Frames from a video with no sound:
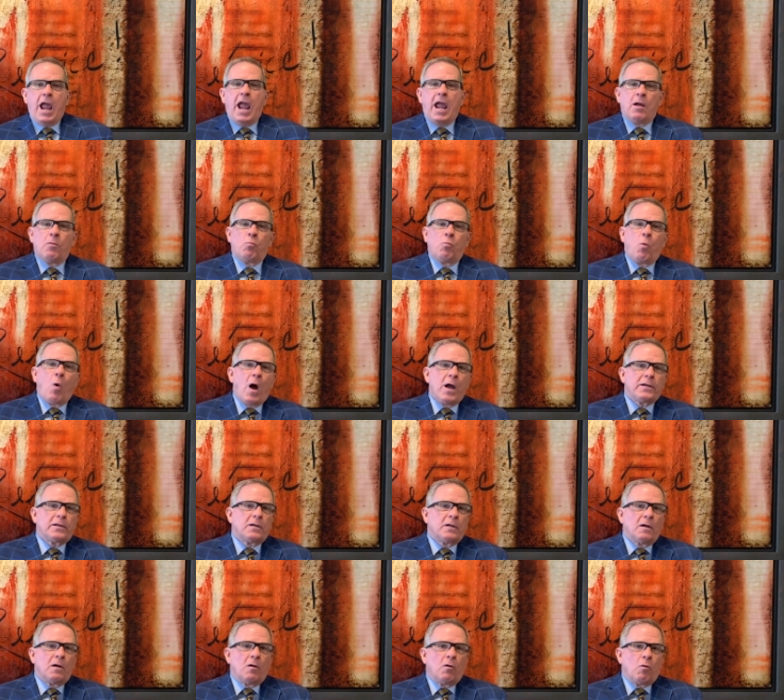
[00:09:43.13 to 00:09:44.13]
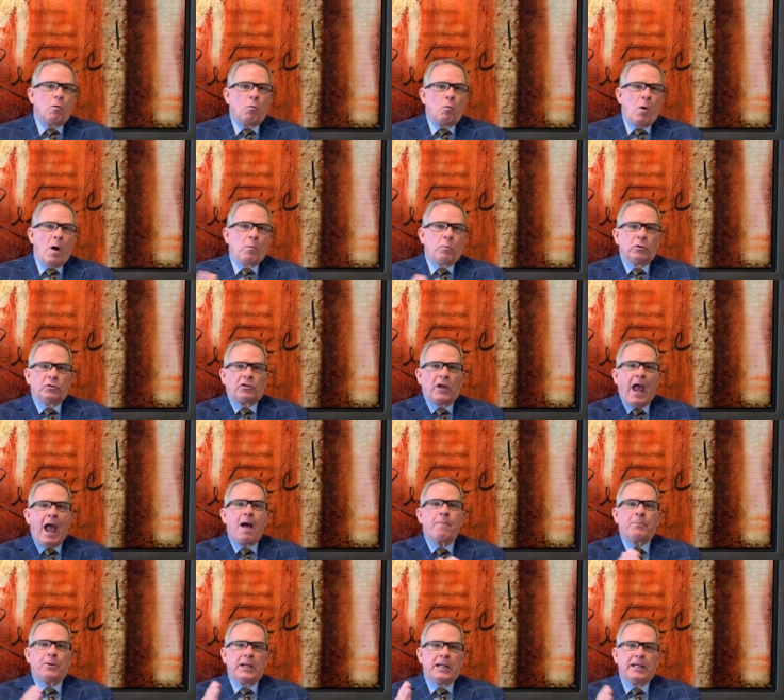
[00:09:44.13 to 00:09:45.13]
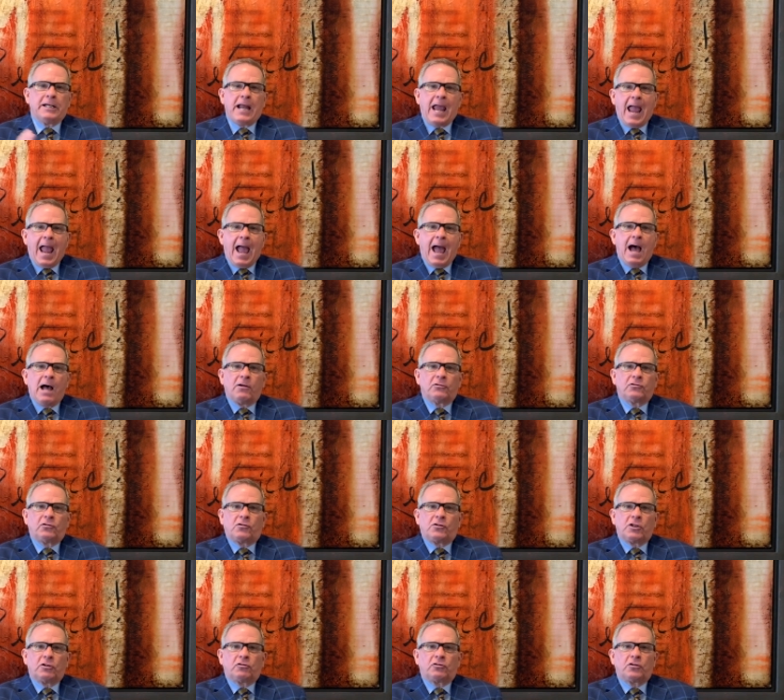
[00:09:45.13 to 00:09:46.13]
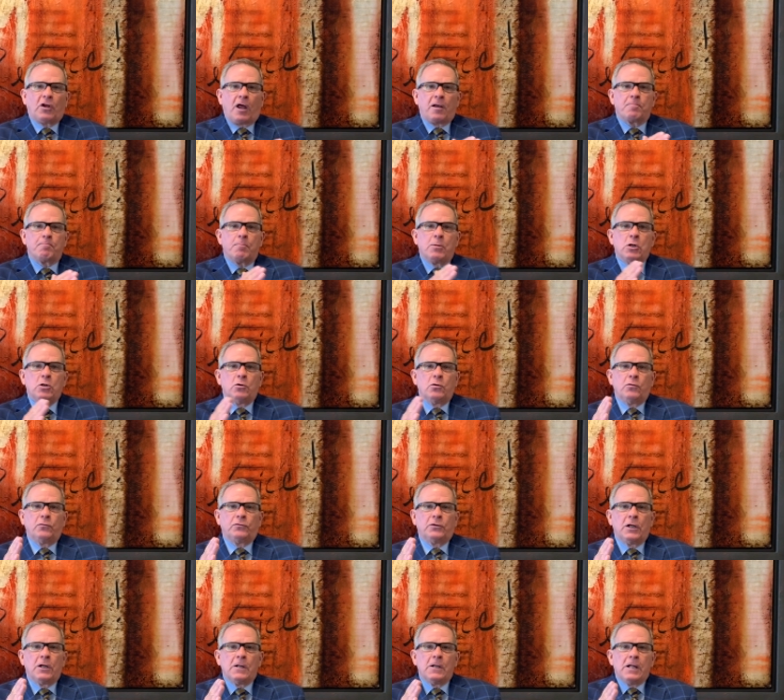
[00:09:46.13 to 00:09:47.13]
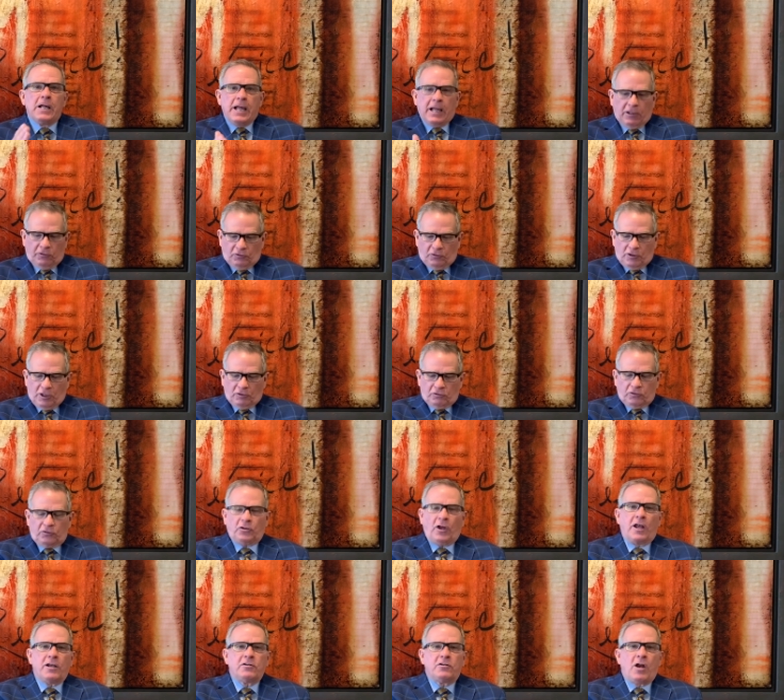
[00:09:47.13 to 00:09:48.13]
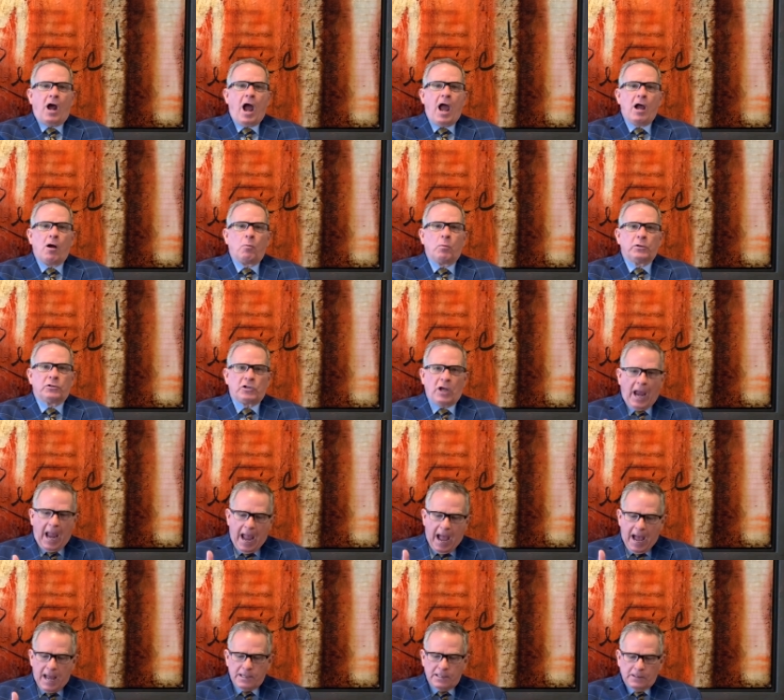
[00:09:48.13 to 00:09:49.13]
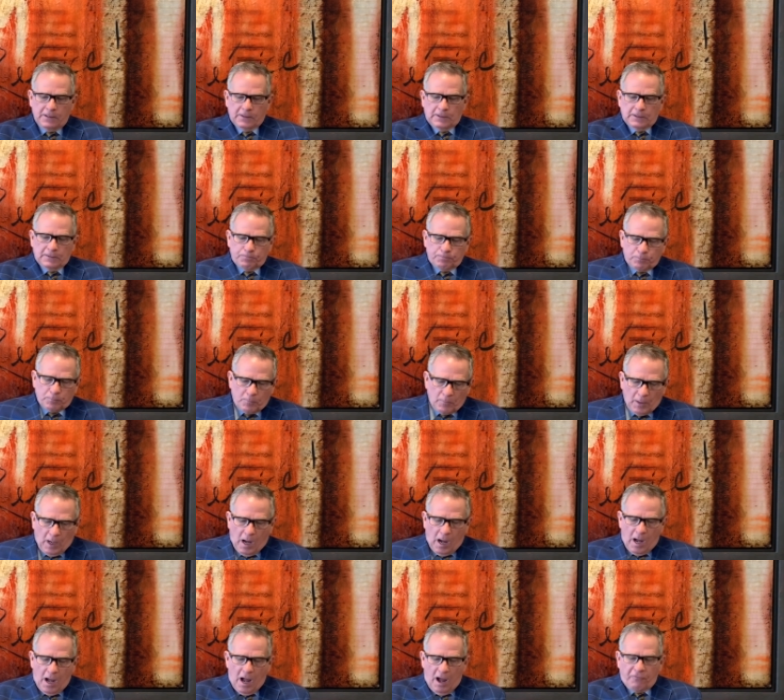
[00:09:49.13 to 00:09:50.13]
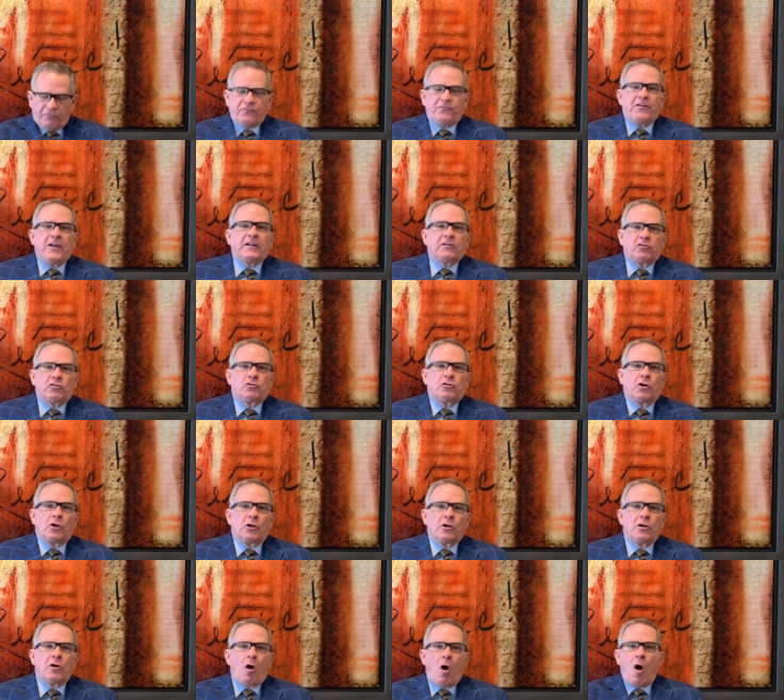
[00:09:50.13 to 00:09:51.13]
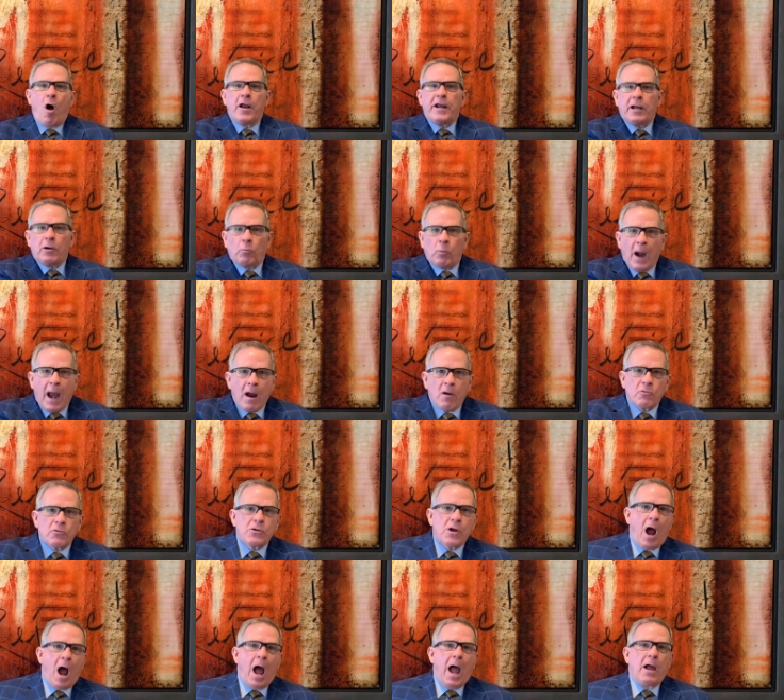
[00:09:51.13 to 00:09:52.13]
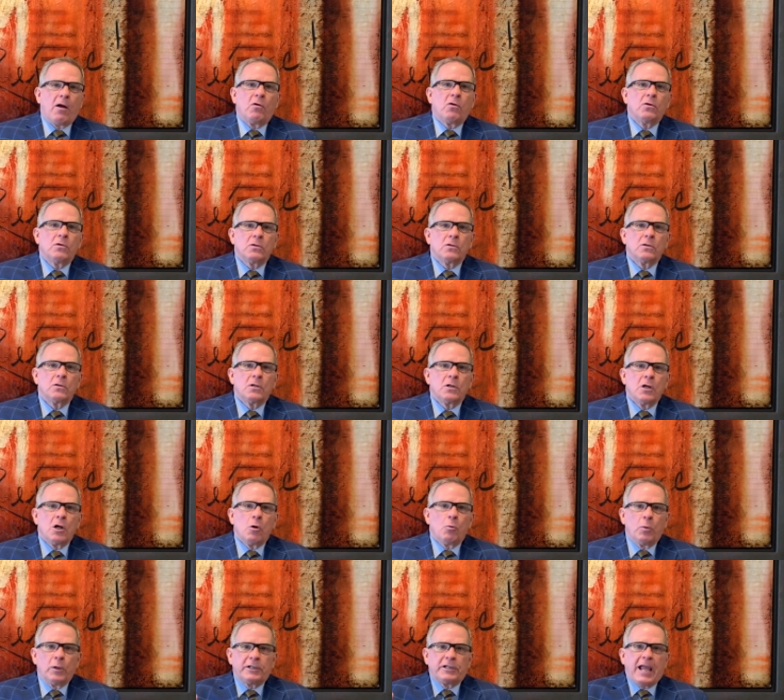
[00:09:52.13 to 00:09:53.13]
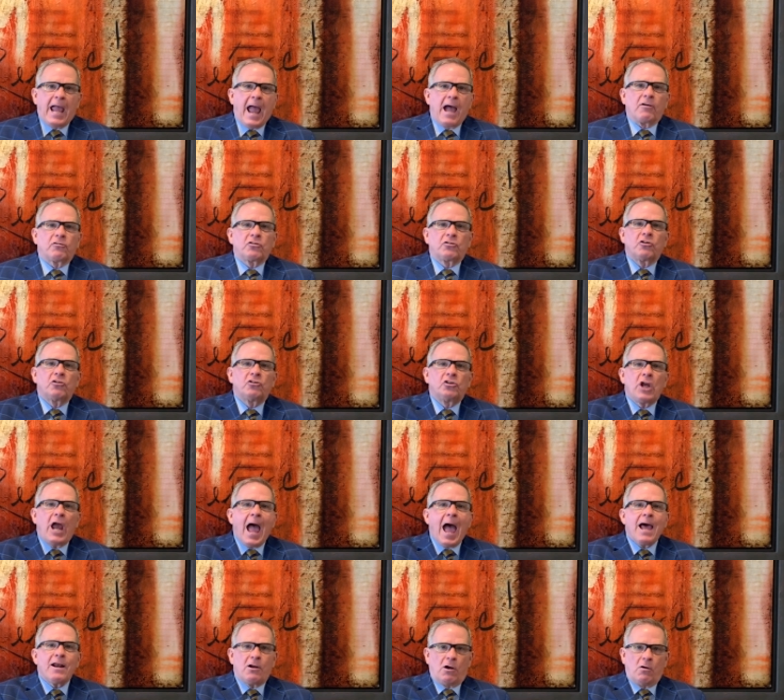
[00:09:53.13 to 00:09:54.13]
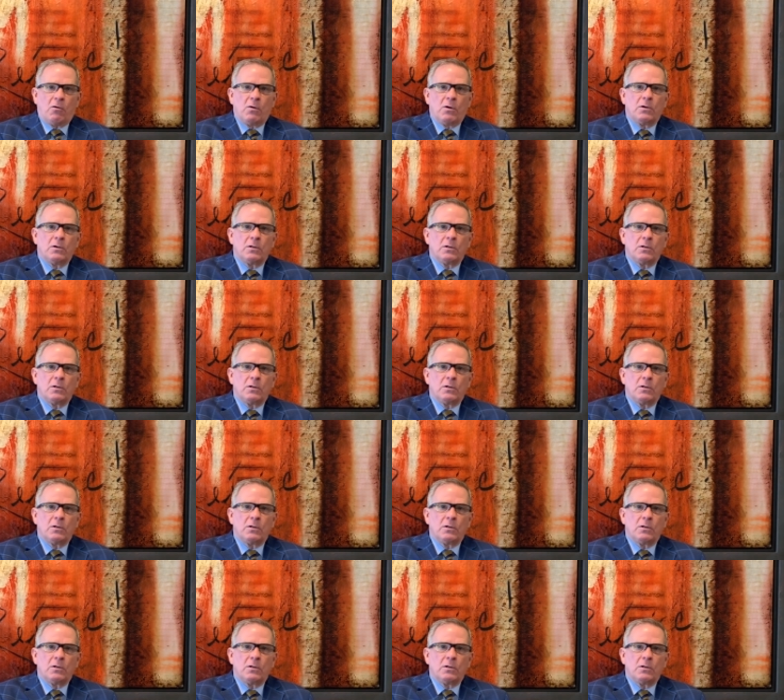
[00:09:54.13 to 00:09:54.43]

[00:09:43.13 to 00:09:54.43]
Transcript: And what what was happening as the sun moved is the sundial, which had uh, a fixture on a round dial, would cast a shadow.